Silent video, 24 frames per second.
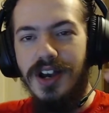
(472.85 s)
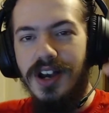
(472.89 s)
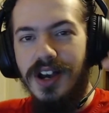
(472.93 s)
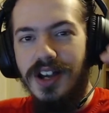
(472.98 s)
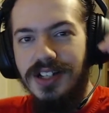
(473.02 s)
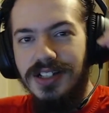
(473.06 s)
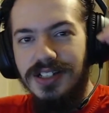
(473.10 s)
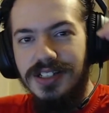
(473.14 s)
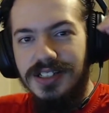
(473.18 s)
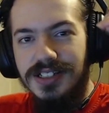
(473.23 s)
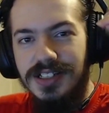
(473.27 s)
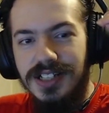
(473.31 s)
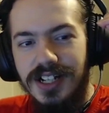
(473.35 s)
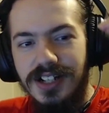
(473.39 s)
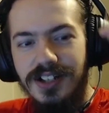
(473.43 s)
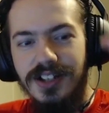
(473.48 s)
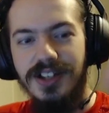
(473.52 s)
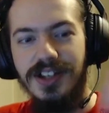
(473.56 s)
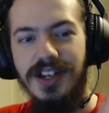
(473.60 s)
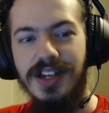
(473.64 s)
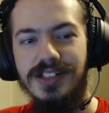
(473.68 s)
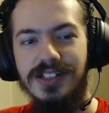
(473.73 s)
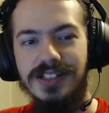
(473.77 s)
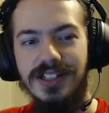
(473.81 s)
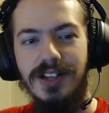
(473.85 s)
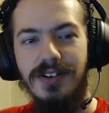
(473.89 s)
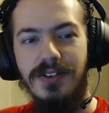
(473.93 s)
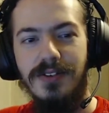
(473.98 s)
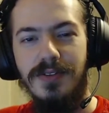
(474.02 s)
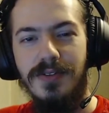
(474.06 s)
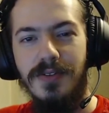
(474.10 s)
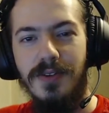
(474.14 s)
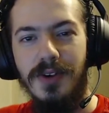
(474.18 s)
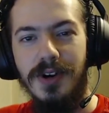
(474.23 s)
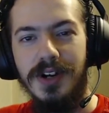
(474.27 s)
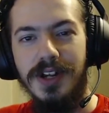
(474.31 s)
until you get to
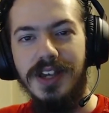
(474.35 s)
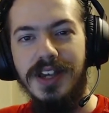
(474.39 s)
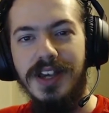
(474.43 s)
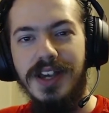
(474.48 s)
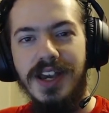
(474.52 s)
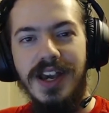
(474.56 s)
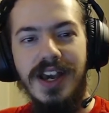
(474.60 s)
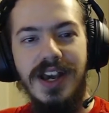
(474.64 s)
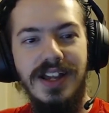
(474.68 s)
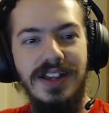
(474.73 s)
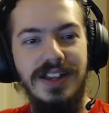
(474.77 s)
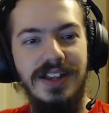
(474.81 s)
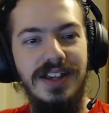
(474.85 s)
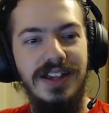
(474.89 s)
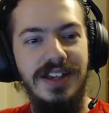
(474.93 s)
level 40 and